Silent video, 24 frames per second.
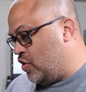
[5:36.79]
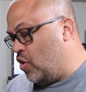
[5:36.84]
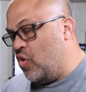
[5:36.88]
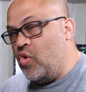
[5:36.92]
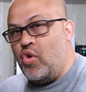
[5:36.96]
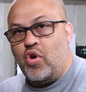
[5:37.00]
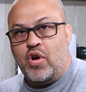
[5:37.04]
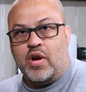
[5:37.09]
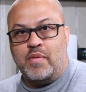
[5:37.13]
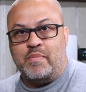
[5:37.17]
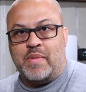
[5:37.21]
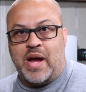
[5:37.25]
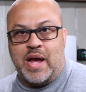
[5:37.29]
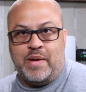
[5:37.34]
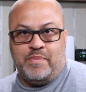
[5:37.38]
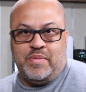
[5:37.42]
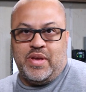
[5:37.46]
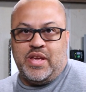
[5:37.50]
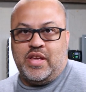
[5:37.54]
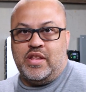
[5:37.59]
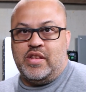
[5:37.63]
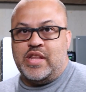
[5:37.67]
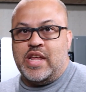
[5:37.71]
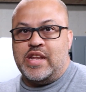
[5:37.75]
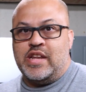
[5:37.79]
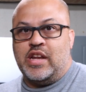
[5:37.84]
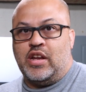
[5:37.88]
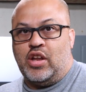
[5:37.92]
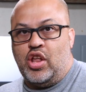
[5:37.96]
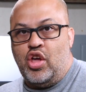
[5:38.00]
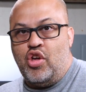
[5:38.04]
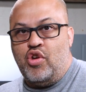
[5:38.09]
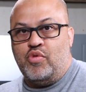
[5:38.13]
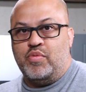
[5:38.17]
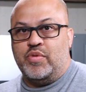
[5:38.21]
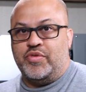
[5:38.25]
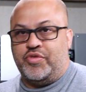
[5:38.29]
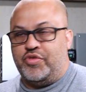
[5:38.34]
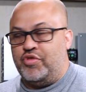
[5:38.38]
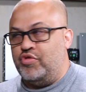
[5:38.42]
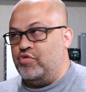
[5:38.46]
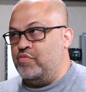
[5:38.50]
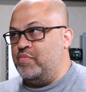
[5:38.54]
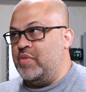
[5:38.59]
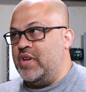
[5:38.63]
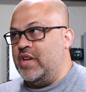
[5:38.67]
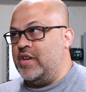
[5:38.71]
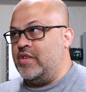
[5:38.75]
Or it might be that the load was
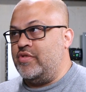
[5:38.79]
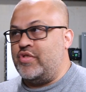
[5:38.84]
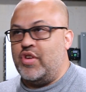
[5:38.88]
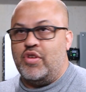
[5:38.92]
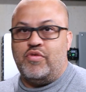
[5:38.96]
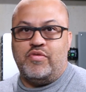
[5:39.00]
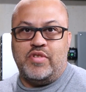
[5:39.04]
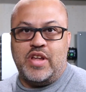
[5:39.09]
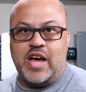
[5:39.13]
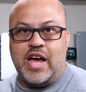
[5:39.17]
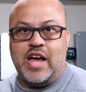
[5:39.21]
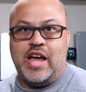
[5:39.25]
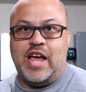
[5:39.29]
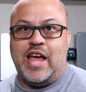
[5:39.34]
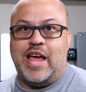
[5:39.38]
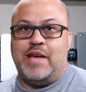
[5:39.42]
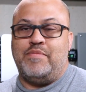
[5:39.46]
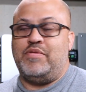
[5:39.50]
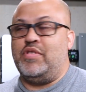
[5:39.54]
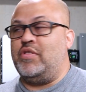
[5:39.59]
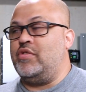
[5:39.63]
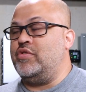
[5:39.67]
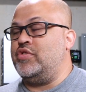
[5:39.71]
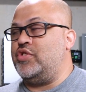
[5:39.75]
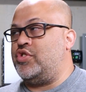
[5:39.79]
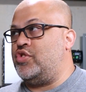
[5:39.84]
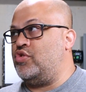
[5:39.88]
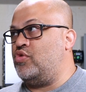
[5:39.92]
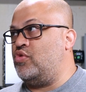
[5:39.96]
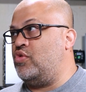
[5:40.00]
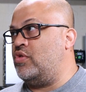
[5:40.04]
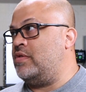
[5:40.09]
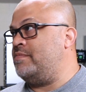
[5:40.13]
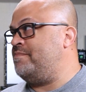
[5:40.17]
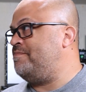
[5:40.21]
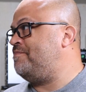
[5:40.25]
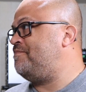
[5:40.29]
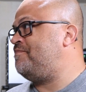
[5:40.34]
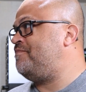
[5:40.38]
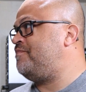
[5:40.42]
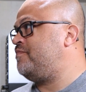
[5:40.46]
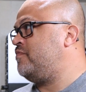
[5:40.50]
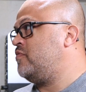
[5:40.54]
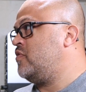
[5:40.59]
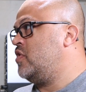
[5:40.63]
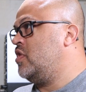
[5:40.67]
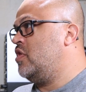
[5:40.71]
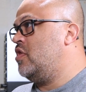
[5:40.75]
too big. So not absolutely sure.
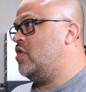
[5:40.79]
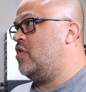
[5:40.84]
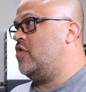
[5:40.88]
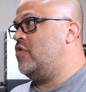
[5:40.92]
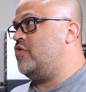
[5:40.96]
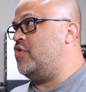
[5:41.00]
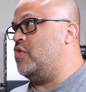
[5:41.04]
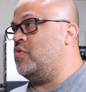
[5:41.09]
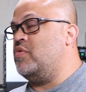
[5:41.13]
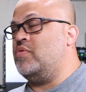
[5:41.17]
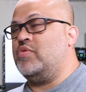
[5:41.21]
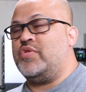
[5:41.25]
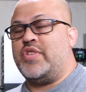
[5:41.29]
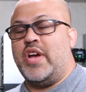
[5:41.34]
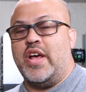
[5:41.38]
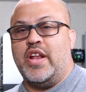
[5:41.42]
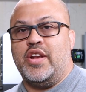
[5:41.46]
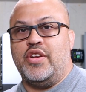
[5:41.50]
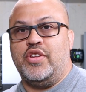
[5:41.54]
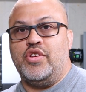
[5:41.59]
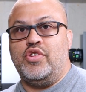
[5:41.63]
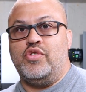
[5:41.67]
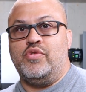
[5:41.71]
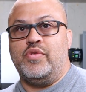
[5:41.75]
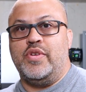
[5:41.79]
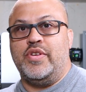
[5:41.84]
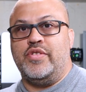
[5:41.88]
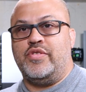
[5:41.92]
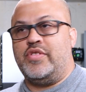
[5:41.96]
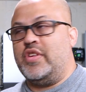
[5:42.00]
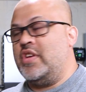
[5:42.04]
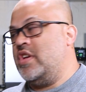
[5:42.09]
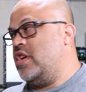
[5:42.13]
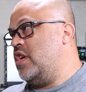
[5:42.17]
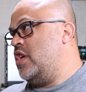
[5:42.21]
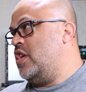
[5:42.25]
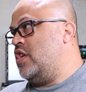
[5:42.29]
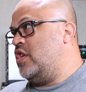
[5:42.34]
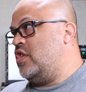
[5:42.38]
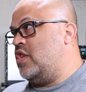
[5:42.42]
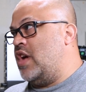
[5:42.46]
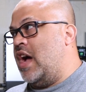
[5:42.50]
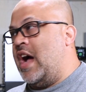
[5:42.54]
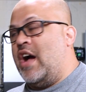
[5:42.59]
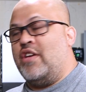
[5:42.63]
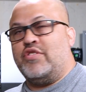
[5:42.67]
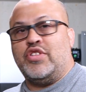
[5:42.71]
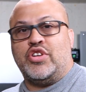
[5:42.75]
So what we'll try to do is
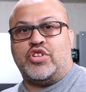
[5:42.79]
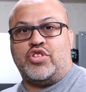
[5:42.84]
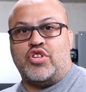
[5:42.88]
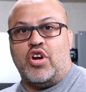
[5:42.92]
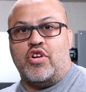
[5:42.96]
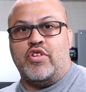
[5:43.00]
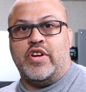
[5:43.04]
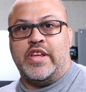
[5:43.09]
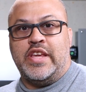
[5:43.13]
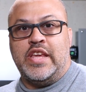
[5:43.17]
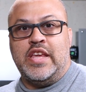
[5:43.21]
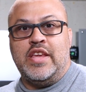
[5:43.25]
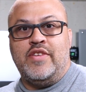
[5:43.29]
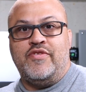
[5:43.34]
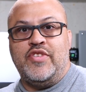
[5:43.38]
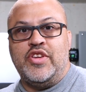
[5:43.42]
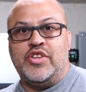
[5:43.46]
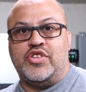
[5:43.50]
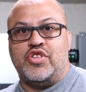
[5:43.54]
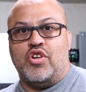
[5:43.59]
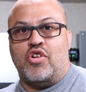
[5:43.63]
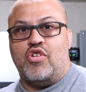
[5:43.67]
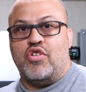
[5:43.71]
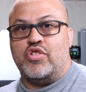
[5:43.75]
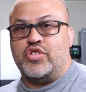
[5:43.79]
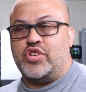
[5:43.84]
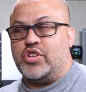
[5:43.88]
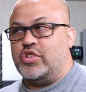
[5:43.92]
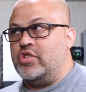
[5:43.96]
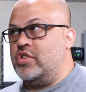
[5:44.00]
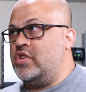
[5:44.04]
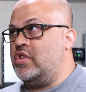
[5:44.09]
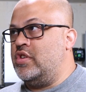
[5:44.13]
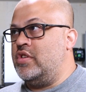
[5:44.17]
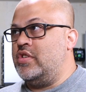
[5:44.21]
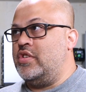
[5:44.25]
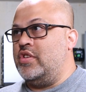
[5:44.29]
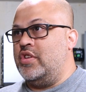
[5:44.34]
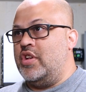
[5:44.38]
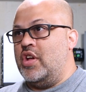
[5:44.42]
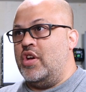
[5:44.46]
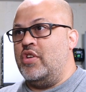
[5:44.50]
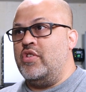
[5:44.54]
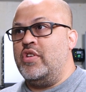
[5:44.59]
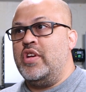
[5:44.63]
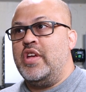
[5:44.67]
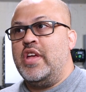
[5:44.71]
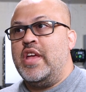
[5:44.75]
I'll just start the EV charger. You
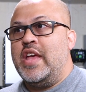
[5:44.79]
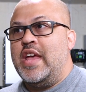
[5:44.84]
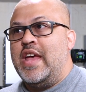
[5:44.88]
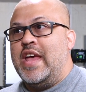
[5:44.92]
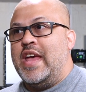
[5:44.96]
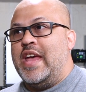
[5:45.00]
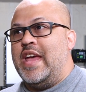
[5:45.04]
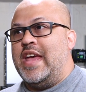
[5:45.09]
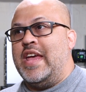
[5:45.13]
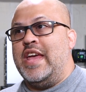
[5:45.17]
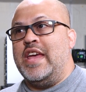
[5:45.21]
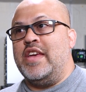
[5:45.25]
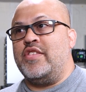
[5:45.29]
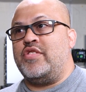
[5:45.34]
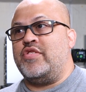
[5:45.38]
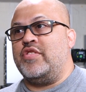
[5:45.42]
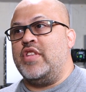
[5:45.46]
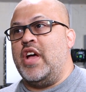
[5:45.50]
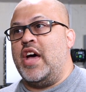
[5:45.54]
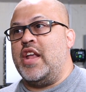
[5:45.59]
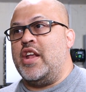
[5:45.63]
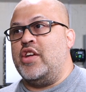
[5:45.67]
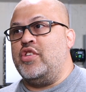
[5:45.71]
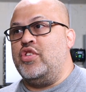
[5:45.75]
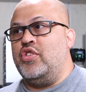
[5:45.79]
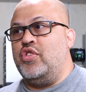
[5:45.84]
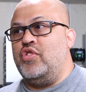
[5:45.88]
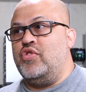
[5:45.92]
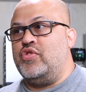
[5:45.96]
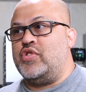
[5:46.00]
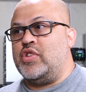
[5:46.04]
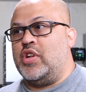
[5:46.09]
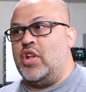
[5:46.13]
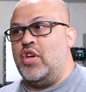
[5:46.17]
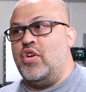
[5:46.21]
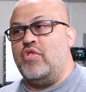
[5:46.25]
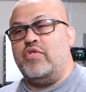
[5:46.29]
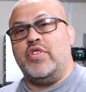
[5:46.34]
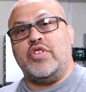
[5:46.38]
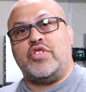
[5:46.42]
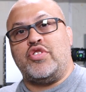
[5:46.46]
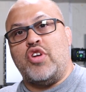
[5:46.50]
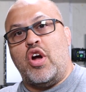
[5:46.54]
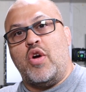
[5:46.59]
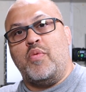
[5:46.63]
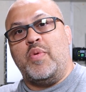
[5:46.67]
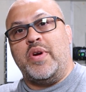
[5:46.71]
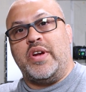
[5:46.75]
know, it's not a huge load to
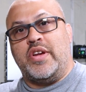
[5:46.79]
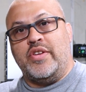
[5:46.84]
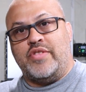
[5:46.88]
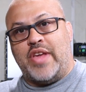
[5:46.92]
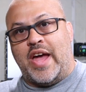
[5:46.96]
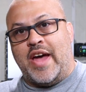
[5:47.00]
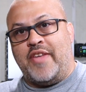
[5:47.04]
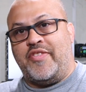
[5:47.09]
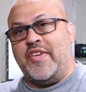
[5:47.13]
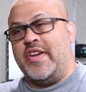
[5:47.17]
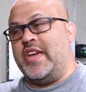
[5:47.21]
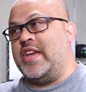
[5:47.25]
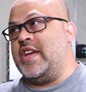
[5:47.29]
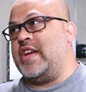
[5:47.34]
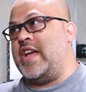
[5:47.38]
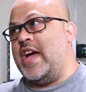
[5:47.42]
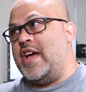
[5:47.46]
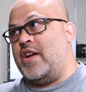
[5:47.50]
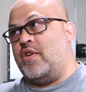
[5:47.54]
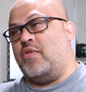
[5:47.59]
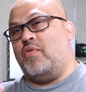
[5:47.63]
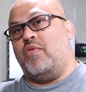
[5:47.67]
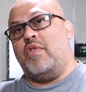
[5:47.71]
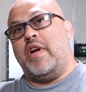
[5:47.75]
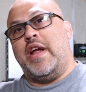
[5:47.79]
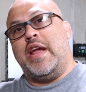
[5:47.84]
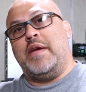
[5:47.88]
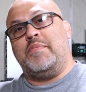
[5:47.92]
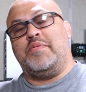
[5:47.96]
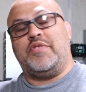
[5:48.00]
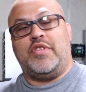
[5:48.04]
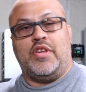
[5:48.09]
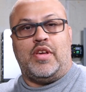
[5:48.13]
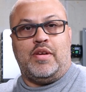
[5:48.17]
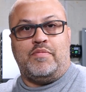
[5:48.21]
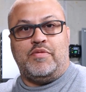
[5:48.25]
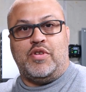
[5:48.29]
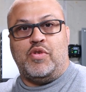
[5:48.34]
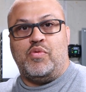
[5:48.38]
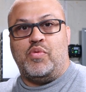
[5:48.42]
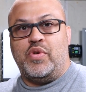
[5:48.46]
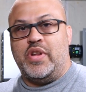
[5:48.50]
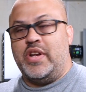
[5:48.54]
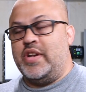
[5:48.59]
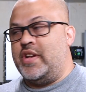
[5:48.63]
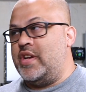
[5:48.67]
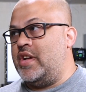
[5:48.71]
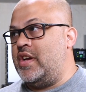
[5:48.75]
start with because I think it kind of ramps up to
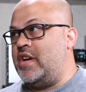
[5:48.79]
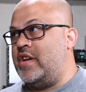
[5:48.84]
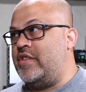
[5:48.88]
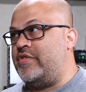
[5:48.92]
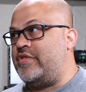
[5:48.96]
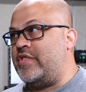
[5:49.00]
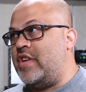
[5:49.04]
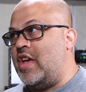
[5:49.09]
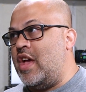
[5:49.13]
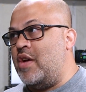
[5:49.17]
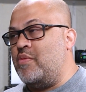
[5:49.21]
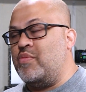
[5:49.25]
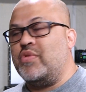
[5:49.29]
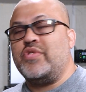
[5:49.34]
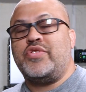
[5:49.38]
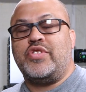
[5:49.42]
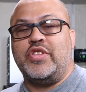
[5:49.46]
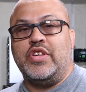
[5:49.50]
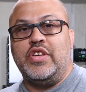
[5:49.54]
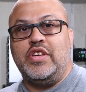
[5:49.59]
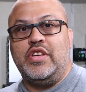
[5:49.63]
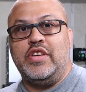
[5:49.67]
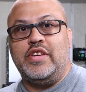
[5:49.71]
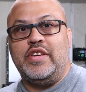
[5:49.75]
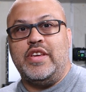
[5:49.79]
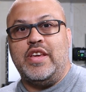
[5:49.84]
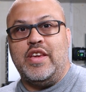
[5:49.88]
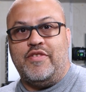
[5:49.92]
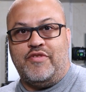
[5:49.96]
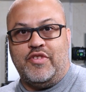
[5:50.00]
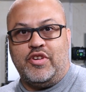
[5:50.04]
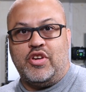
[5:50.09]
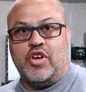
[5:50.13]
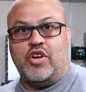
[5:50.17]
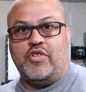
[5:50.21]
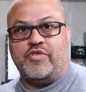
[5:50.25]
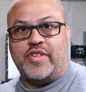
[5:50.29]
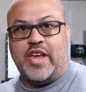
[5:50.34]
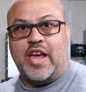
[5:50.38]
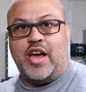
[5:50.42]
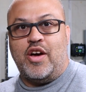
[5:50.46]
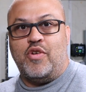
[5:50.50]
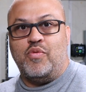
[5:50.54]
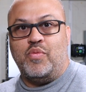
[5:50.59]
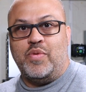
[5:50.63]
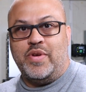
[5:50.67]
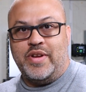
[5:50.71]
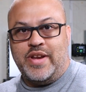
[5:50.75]
what it does. And we'll see if it goes
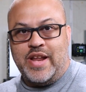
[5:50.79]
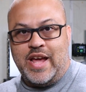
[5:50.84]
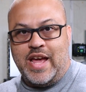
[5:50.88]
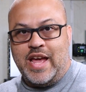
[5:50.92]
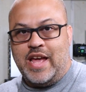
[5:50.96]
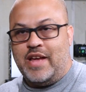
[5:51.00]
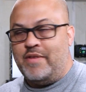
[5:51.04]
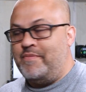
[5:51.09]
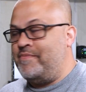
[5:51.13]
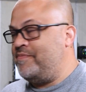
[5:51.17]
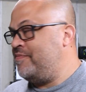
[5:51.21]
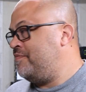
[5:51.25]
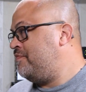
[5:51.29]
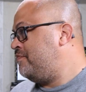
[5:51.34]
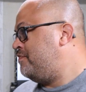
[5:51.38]
out with that